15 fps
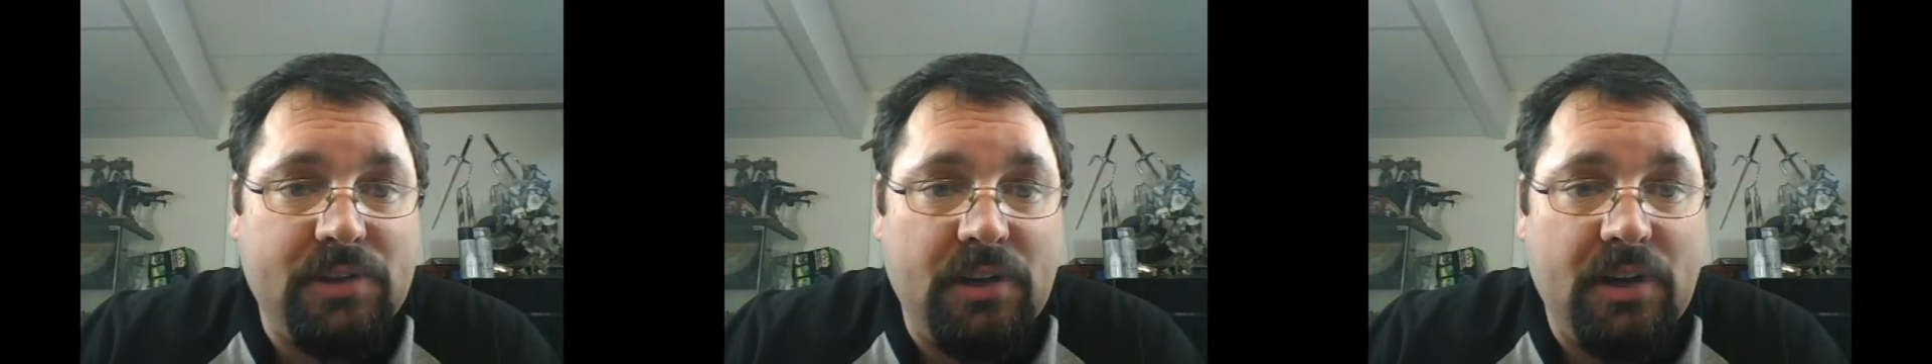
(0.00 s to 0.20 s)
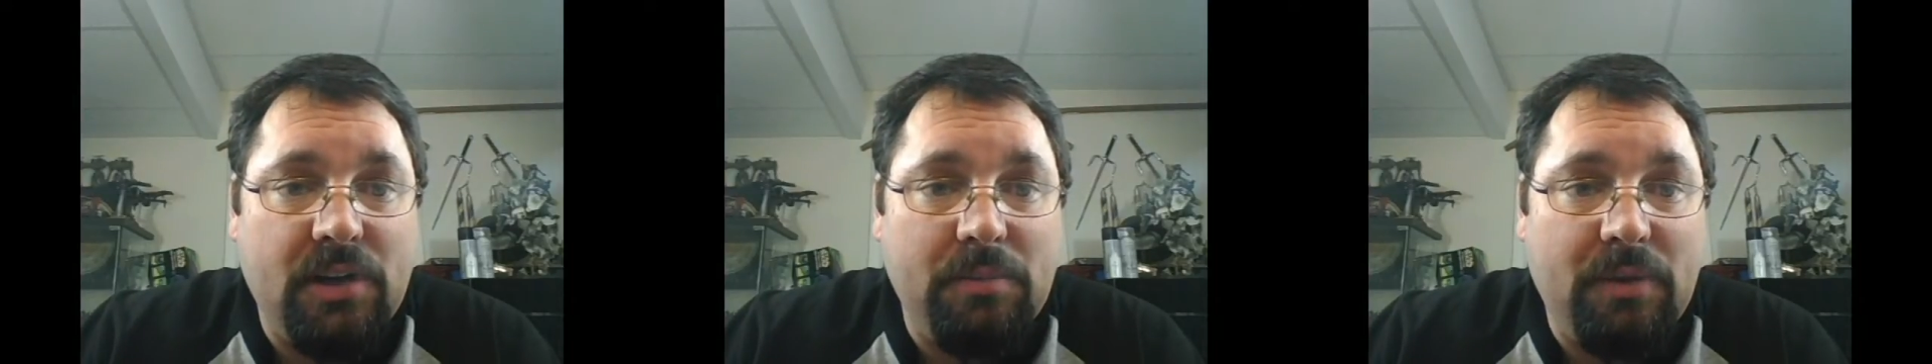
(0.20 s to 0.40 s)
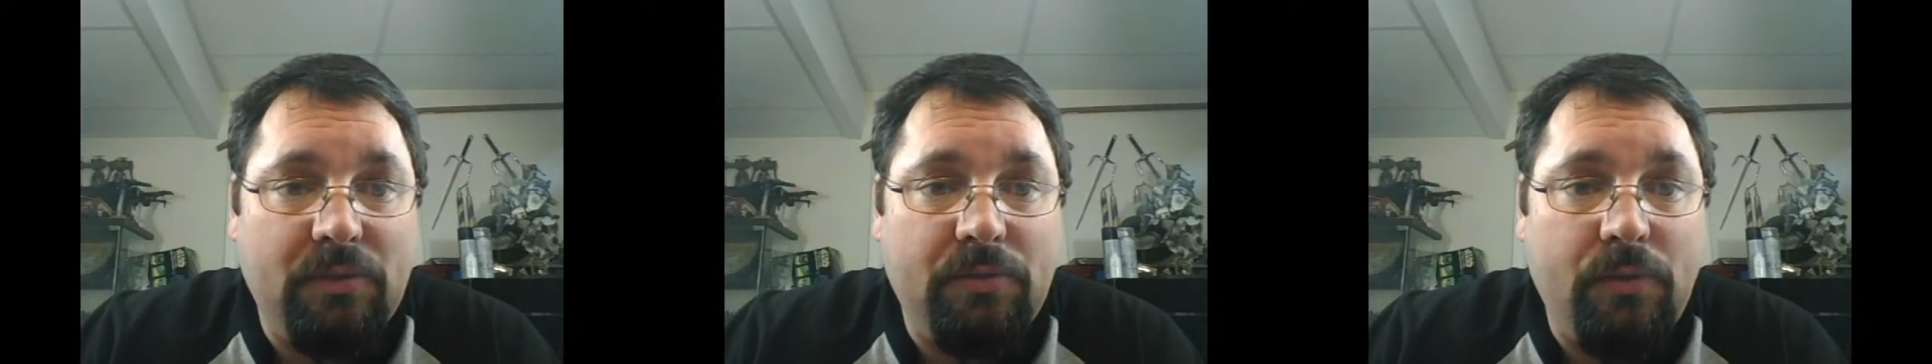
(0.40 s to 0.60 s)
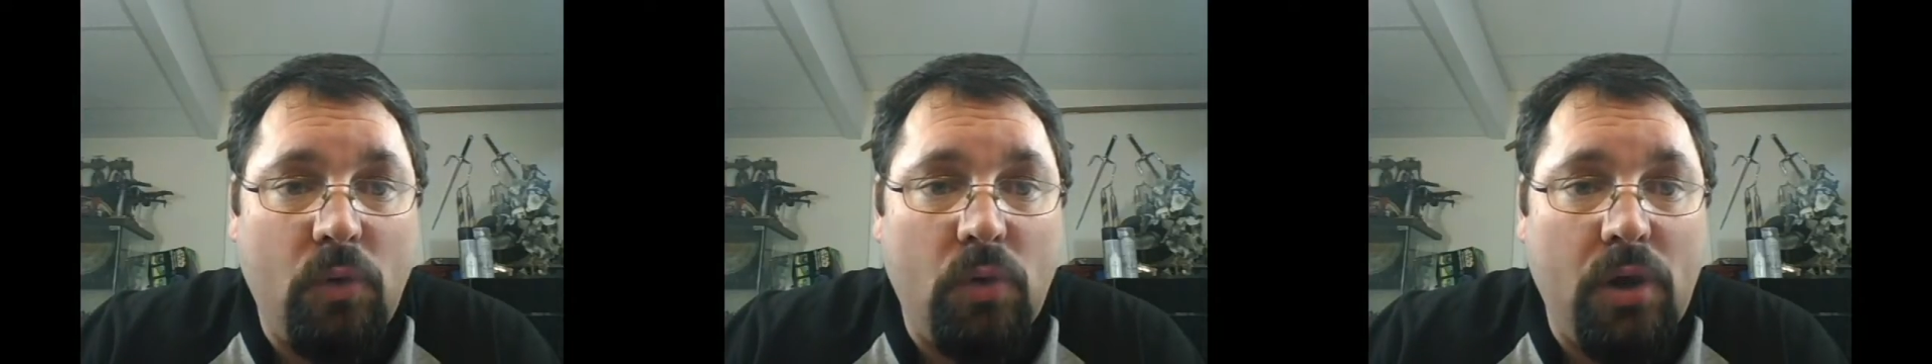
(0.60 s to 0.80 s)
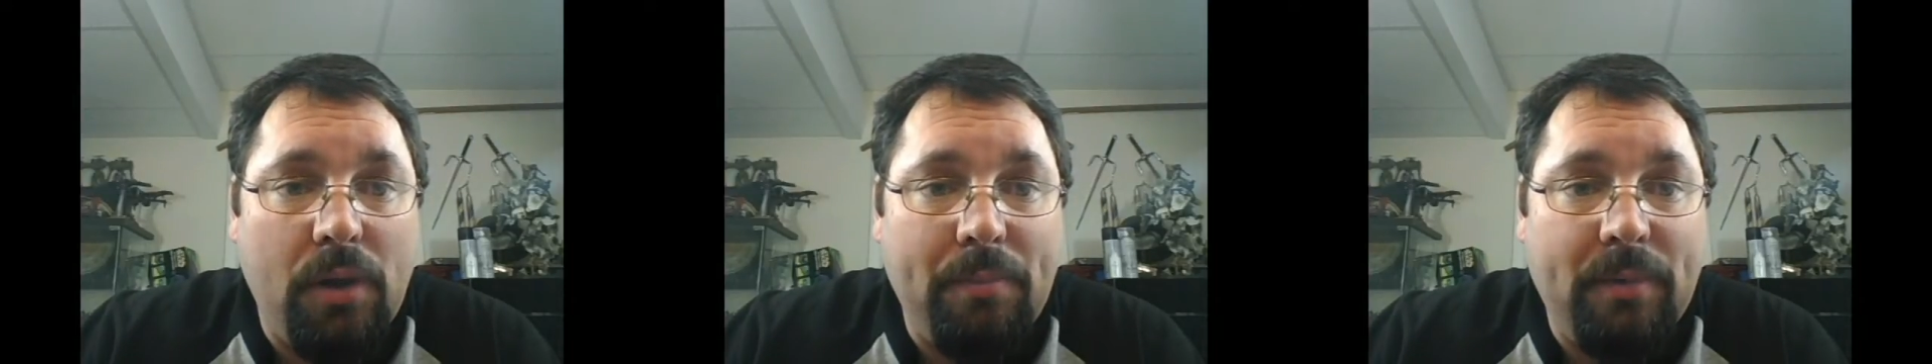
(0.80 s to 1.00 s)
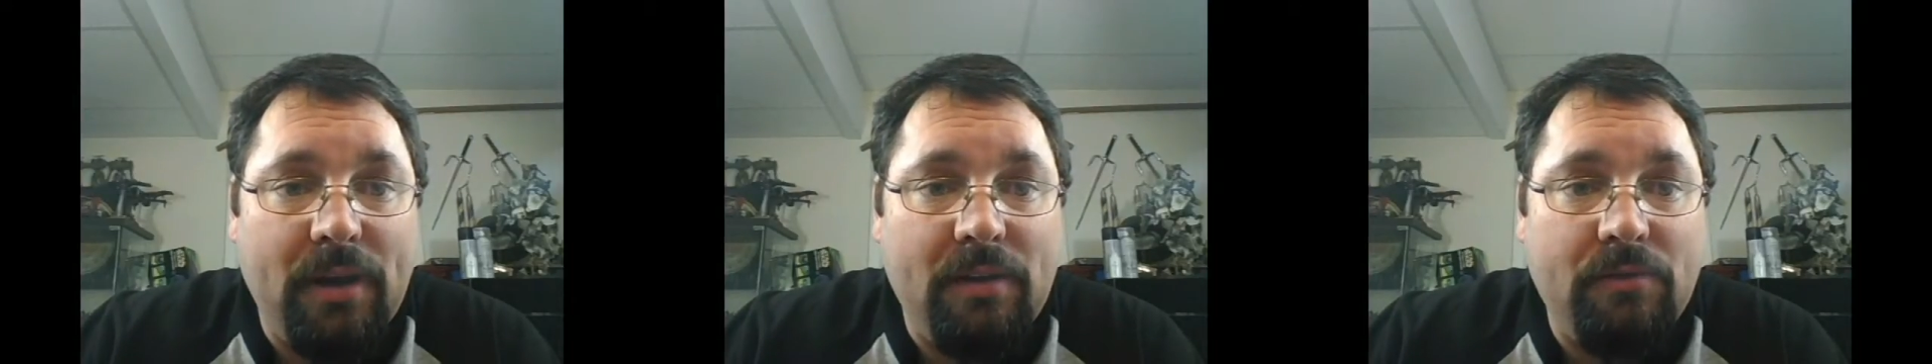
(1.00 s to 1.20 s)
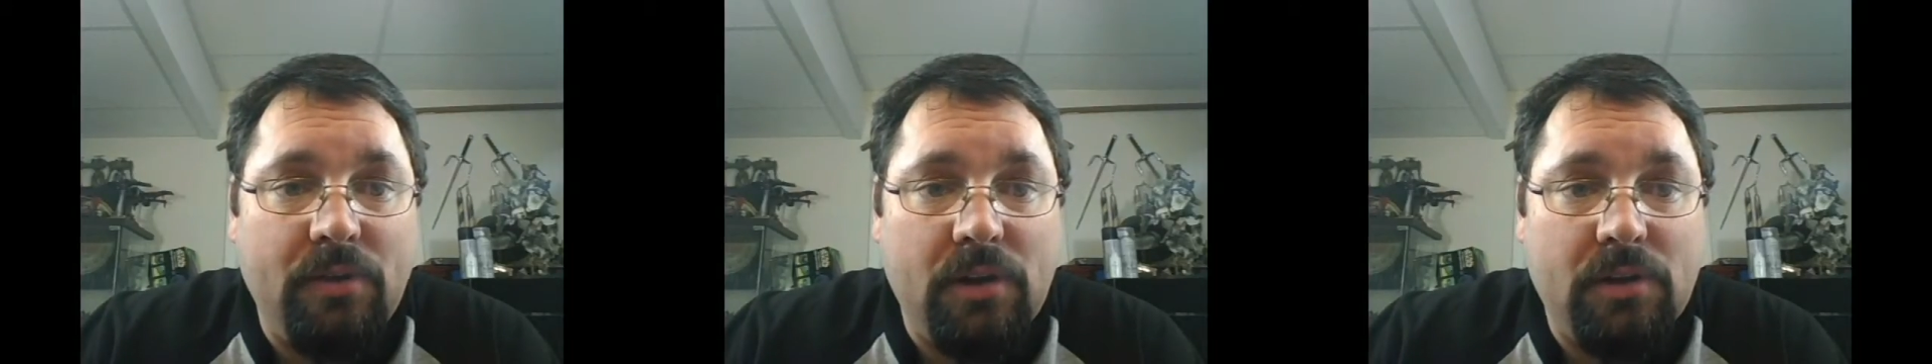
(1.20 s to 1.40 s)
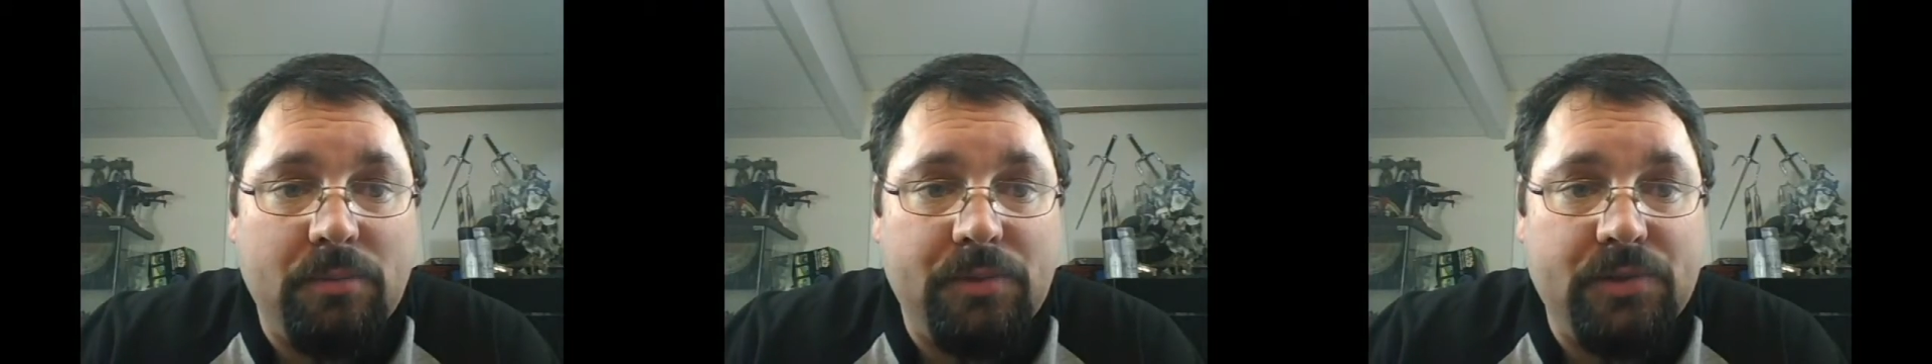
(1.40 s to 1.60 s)
are going to be 4-up
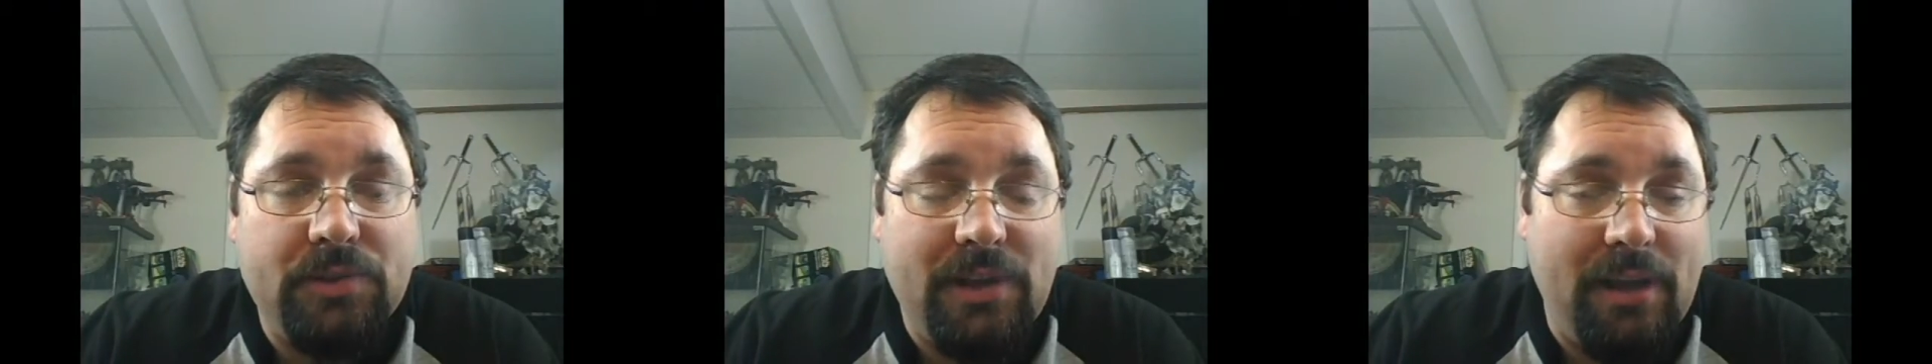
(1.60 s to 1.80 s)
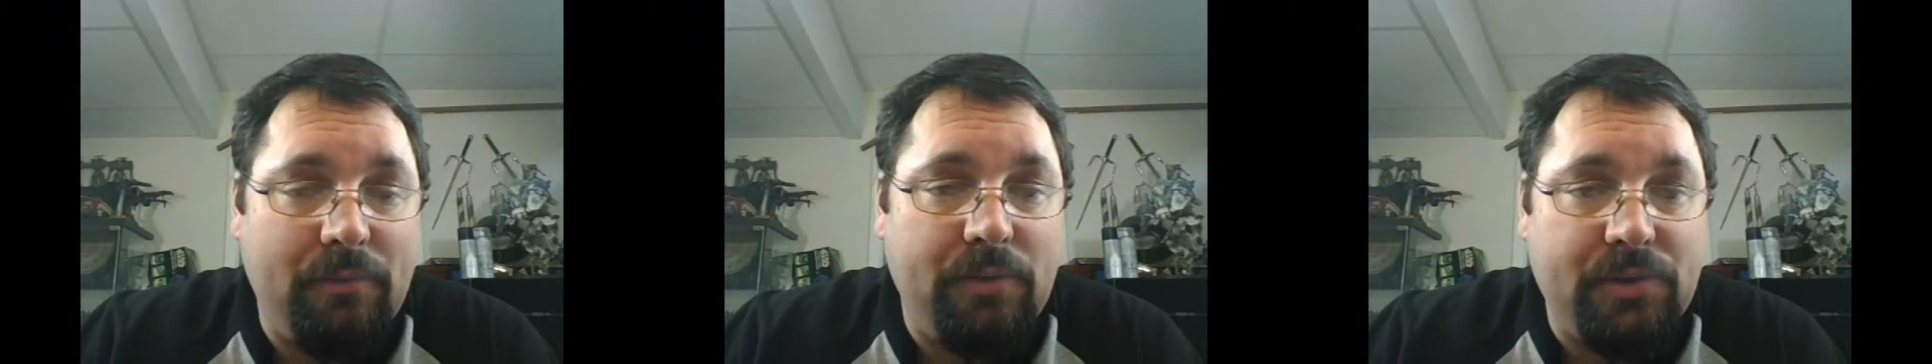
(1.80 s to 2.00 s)
invulnerable save,